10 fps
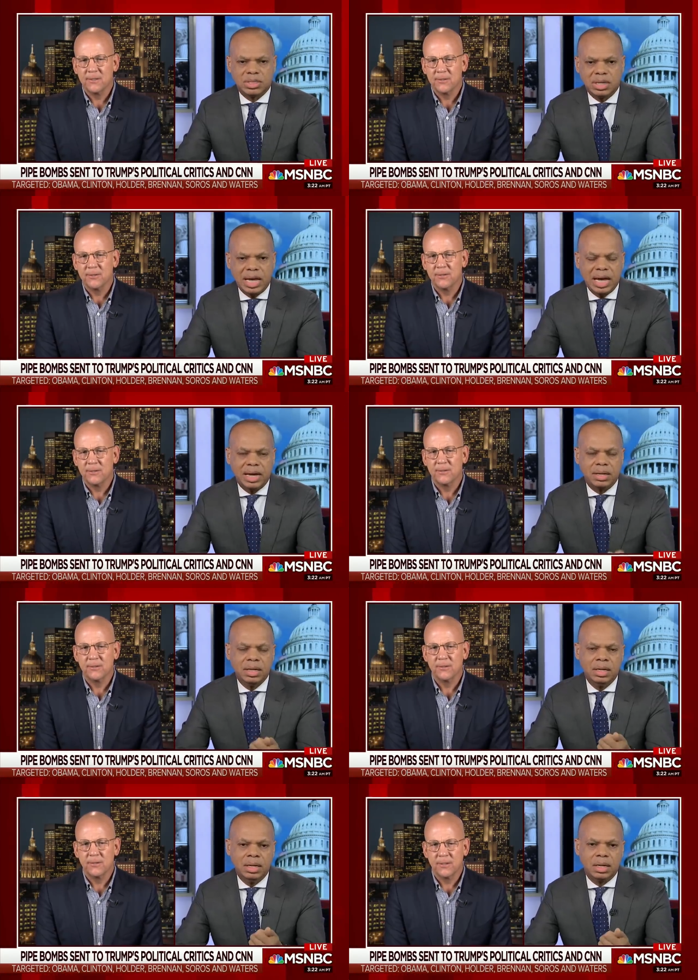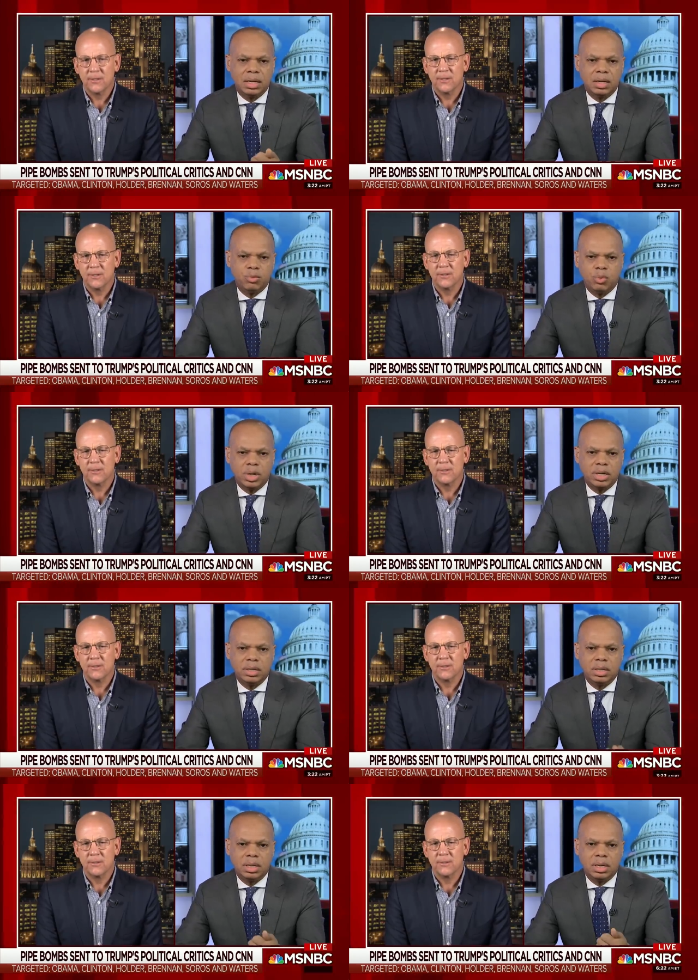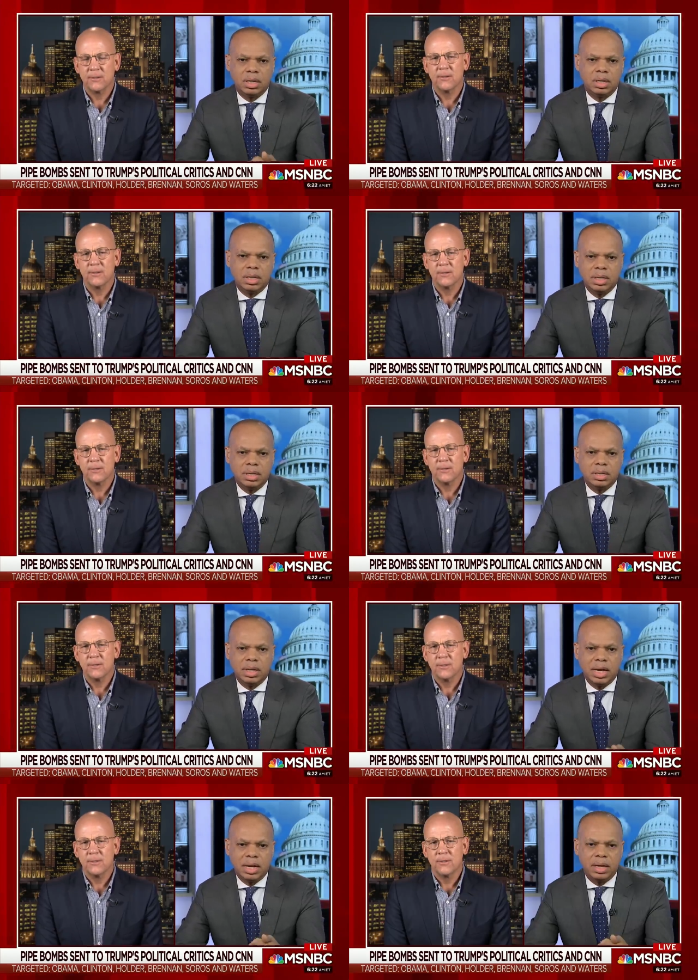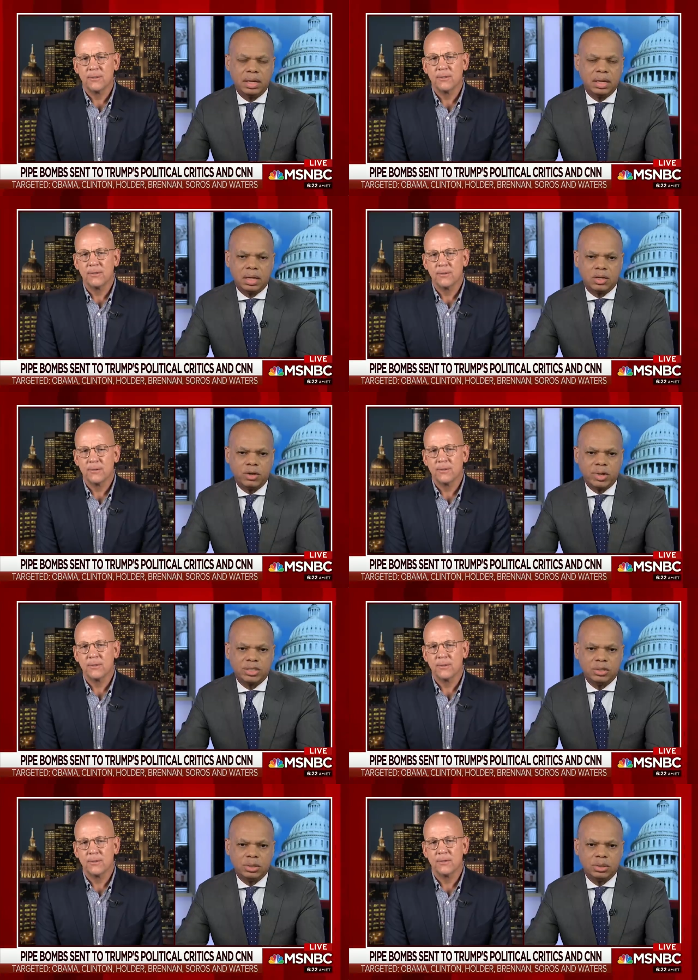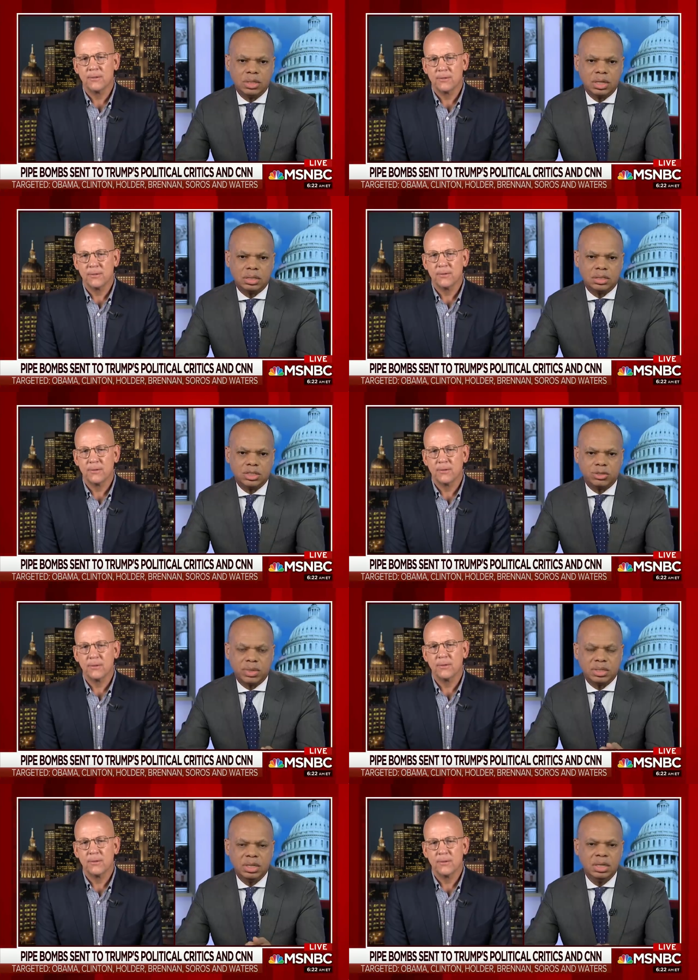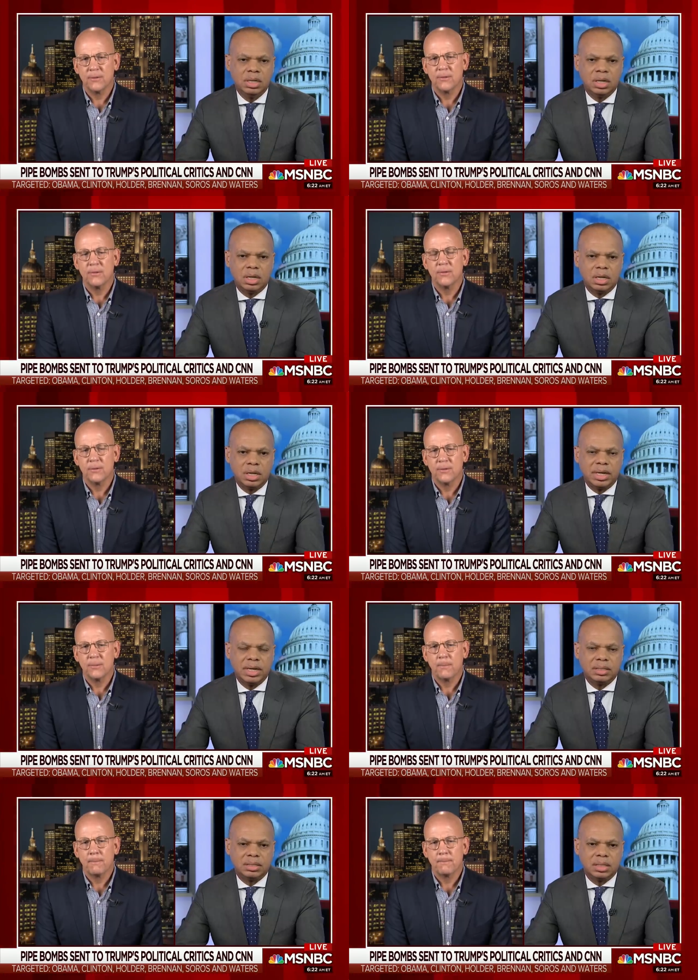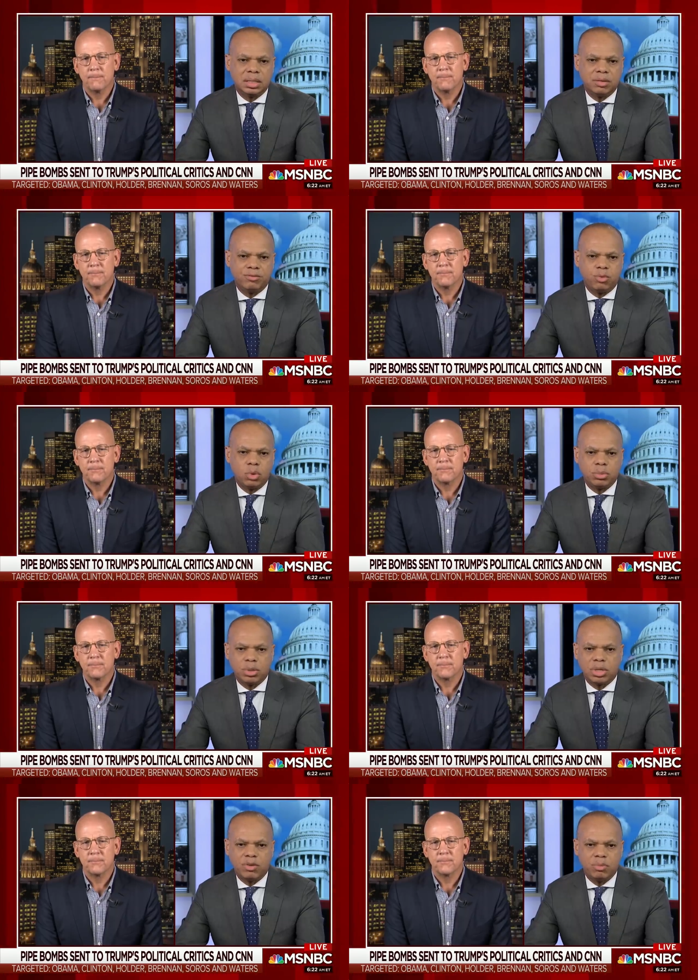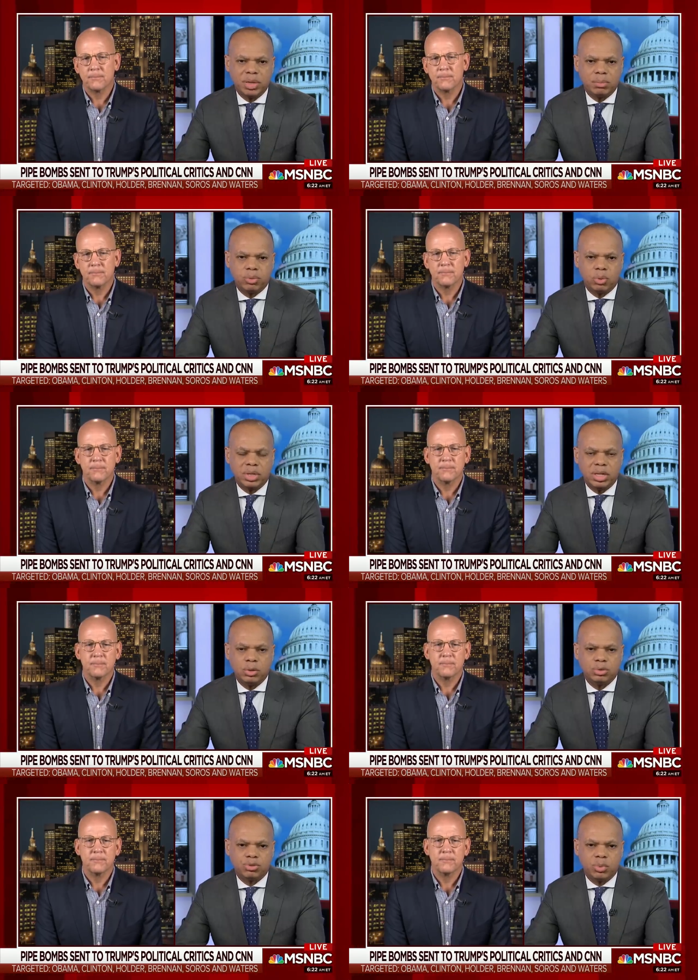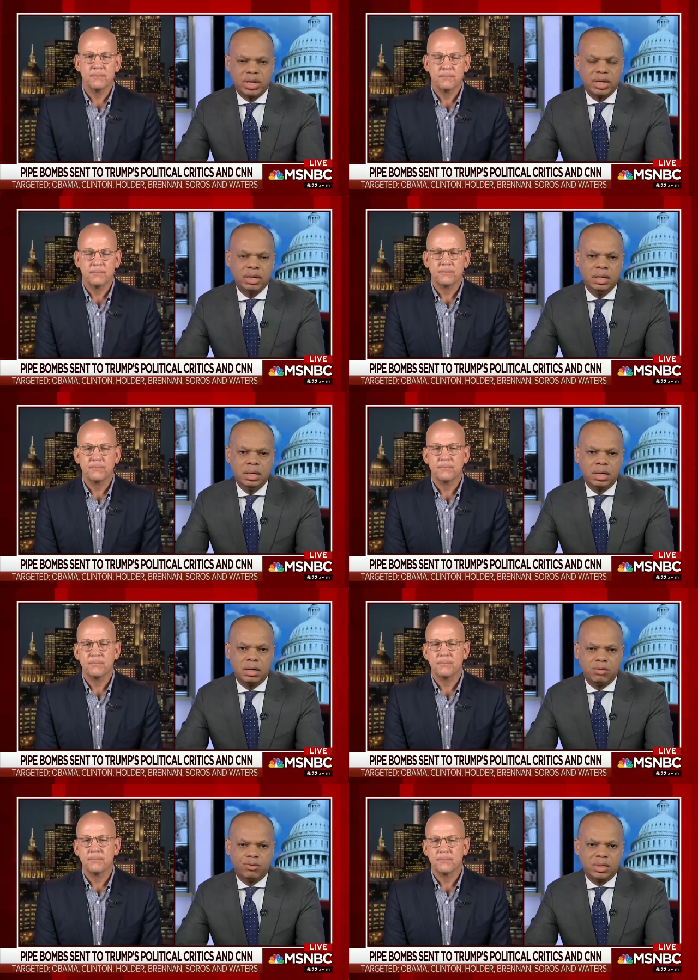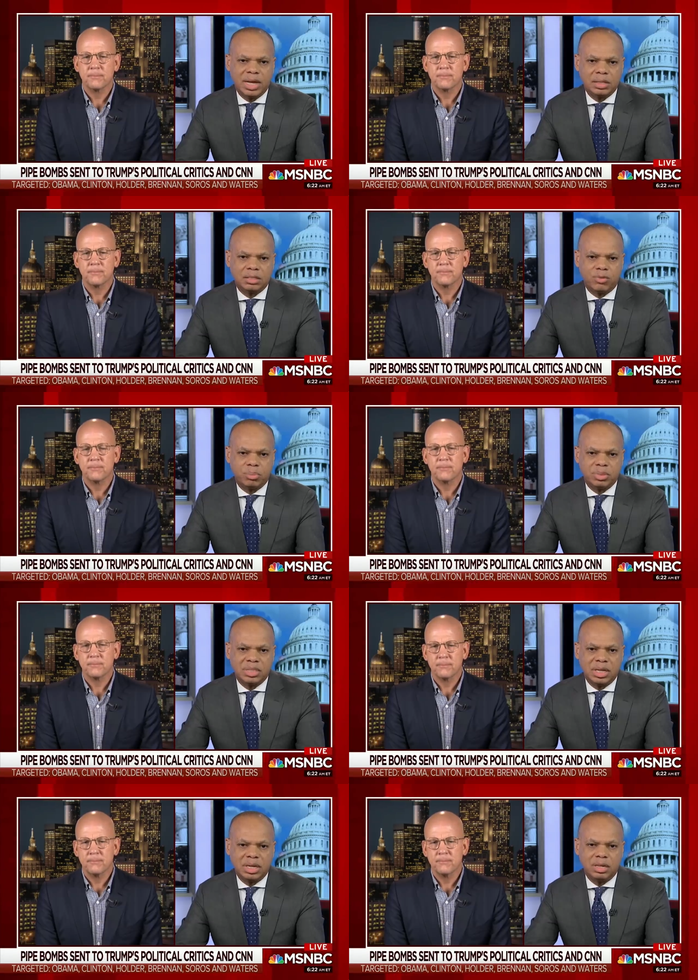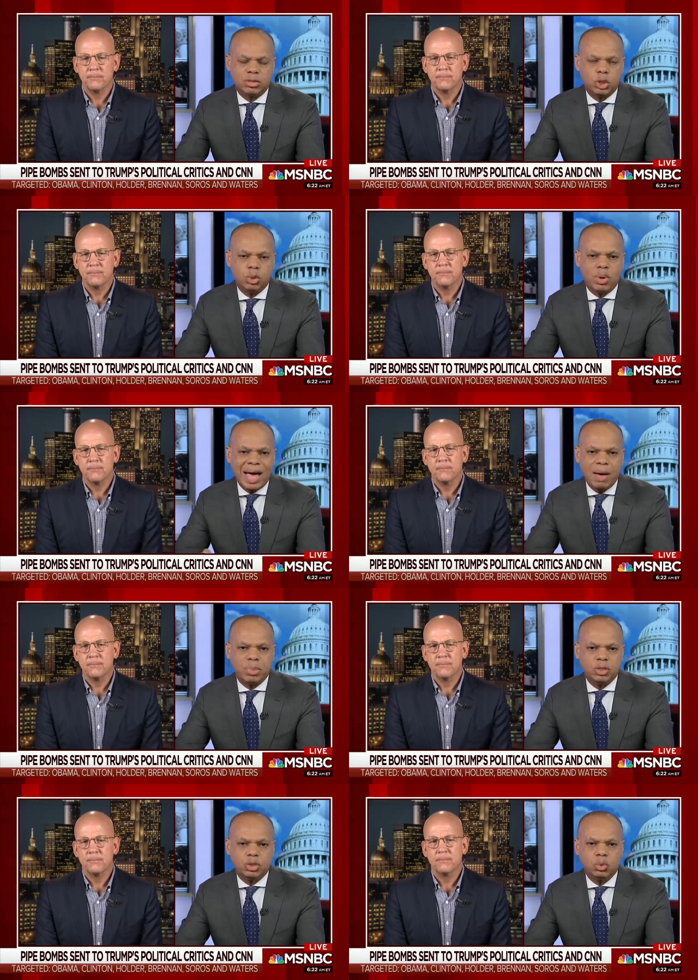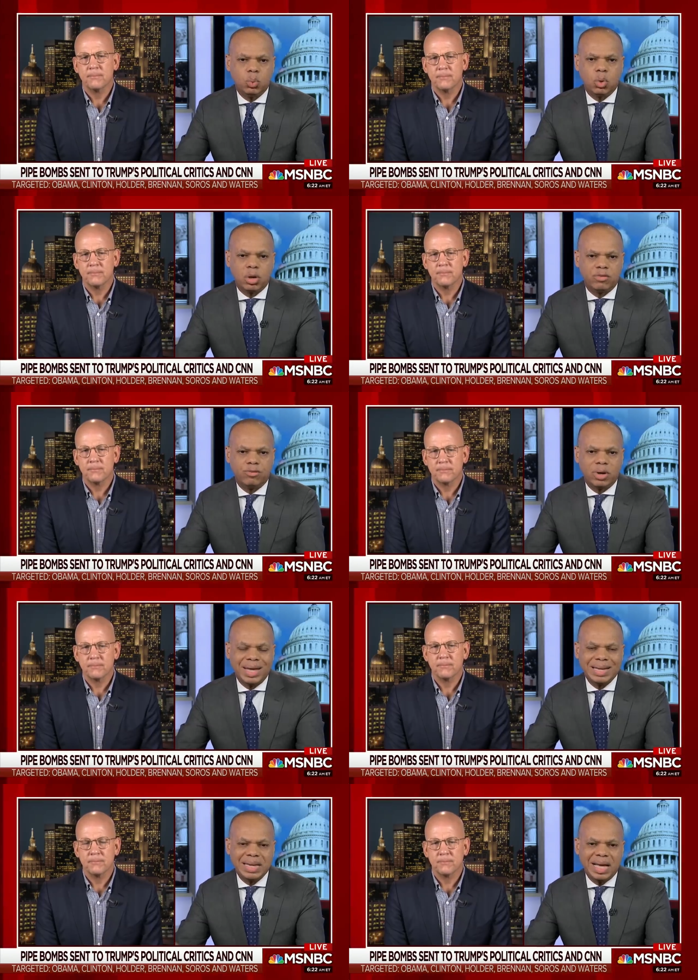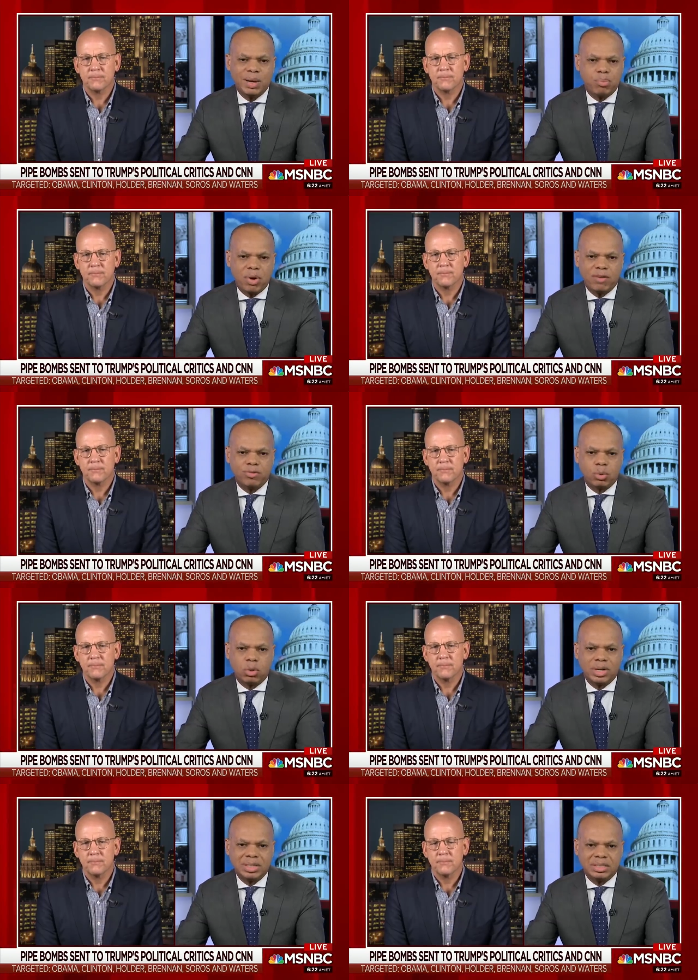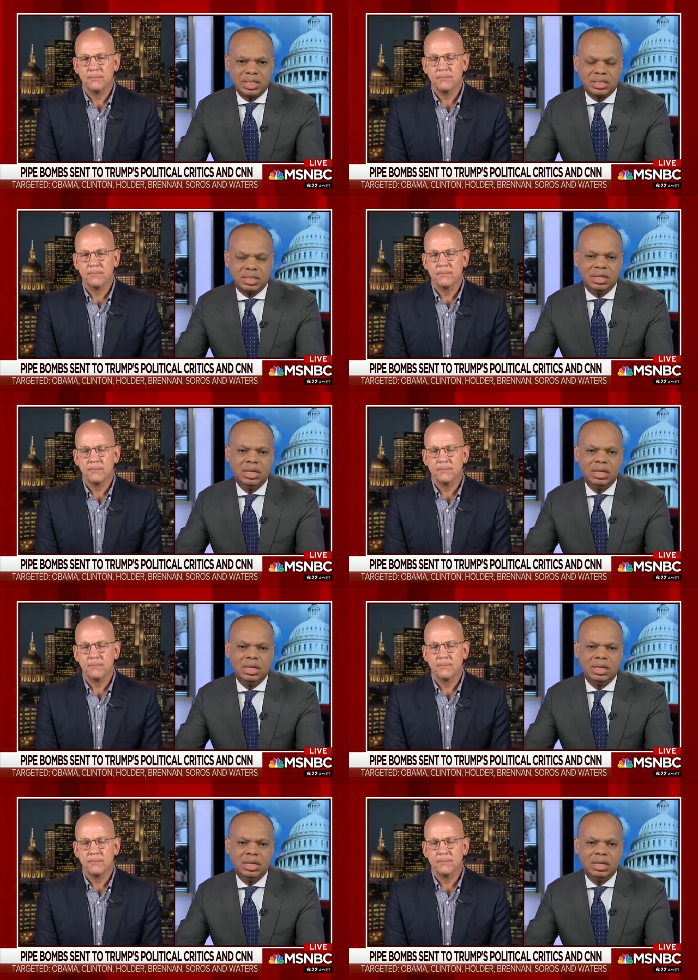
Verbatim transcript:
Speaker 1: an ad run in a congressional district against a former government employee who's running for the House of Representatives, who happened to work for a nonprofit organization